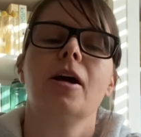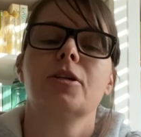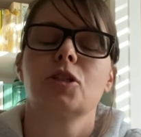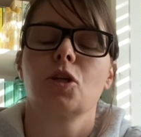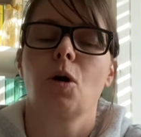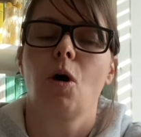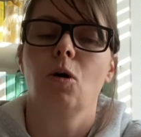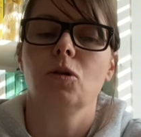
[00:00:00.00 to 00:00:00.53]

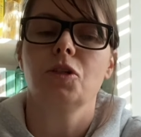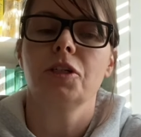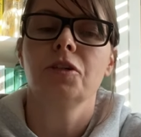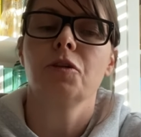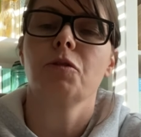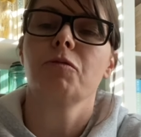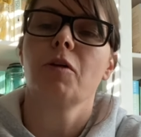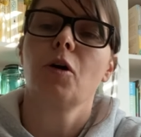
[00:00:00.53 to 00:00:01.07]
So holding
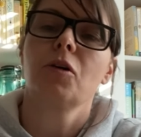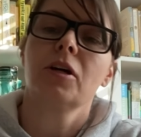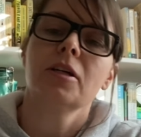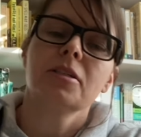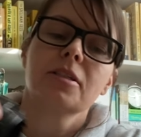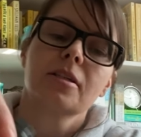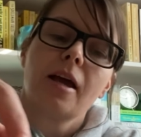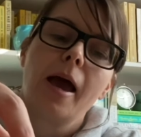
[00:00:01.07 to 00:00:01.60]
your focus,
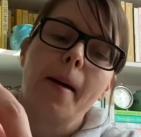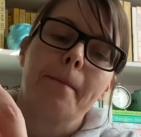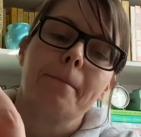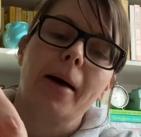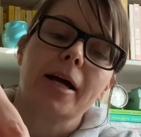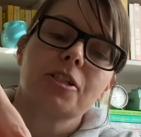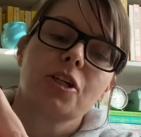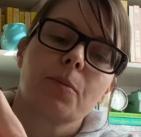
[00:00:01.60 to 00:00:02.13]

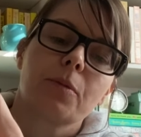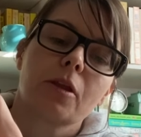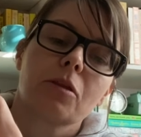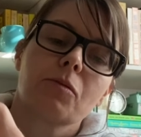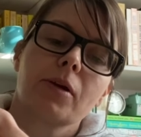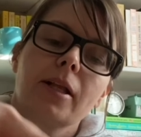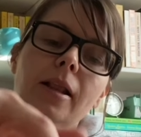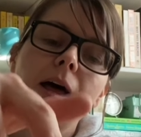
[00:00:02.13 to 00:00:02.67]
match up the
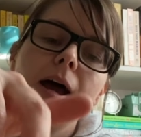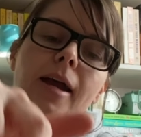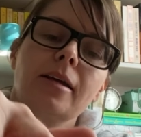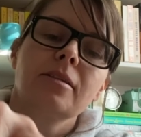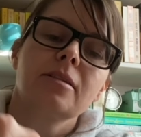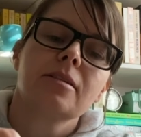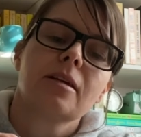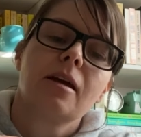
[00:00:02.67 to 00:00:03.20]
three
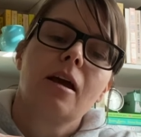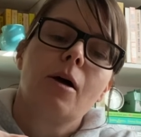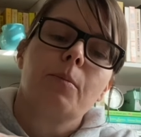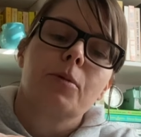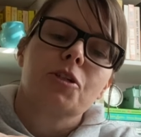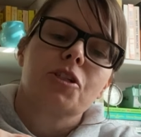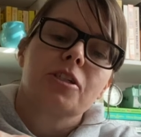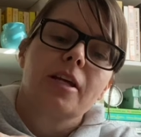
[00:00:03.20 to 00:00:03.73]
lines,
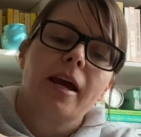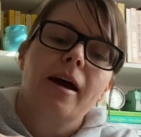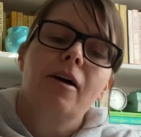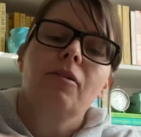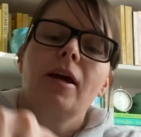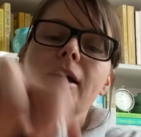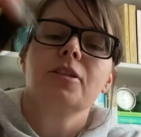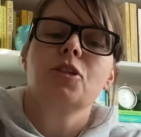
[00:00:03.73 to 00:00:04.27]
push
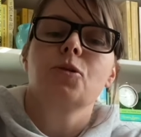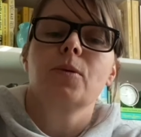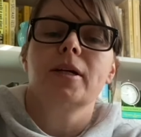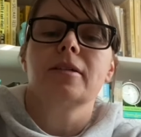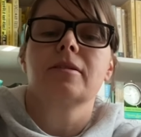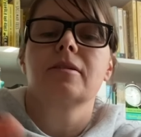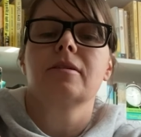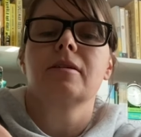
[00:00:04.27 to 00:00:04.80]
down and
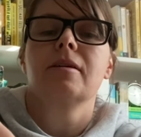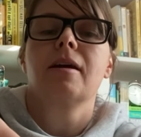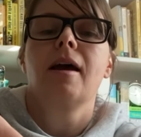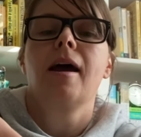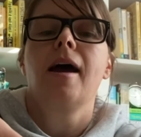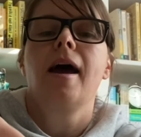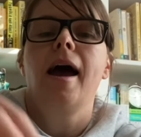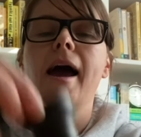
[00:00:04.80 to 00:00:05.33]
twist.
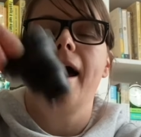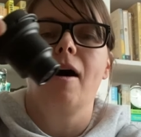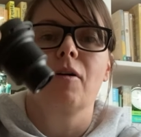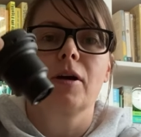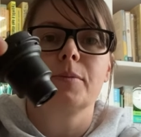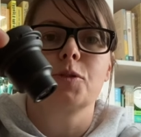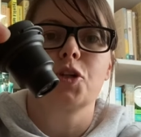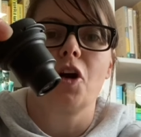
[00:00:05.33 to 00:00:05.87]

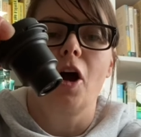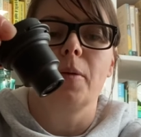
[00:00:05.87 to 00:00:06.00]
Out comes your